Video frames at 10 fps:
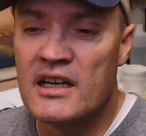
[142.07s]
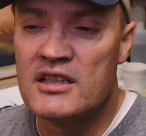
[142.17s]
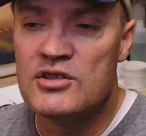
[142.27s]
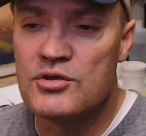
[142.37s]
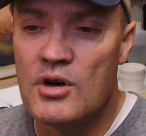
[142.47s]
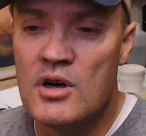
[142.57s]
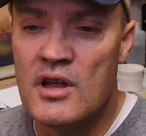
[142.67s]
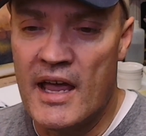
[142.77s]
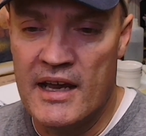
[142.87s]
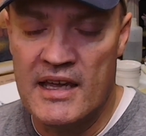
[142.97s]
control
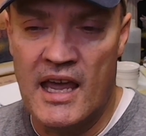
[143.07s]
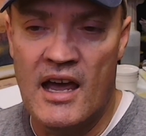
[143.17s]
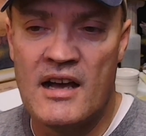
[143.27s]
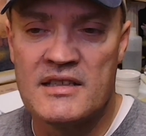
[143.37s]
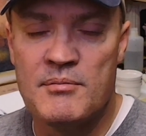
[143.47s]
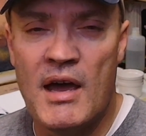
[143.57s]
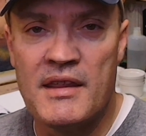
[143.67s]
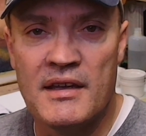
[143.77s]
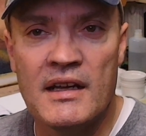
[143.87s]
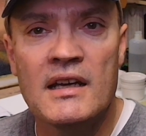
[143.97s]
and chaos
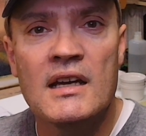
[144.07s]
method.